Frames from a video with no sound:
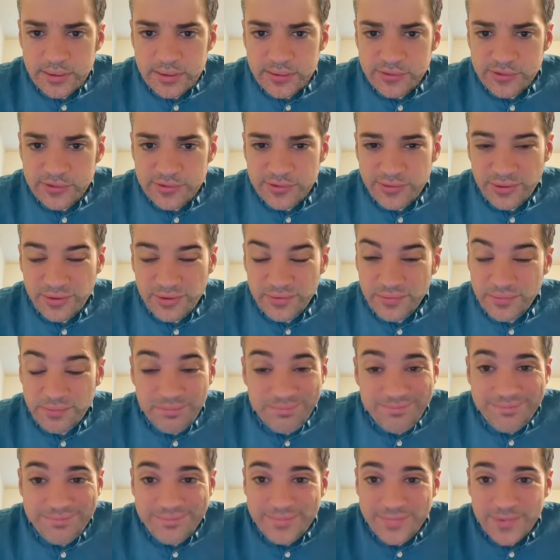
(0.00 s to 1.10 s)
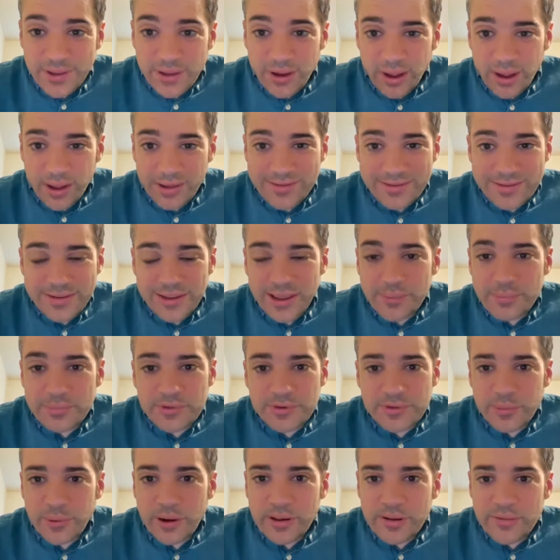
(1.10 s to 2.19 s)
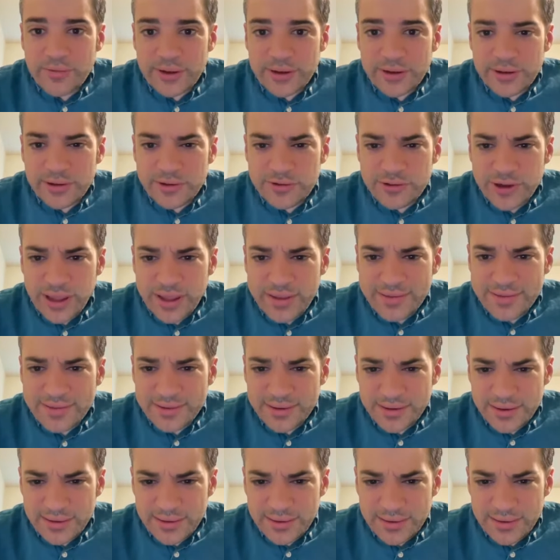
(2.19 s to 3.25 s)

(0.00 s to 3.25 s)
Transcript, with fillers: Just sort of concepts relevant to chess?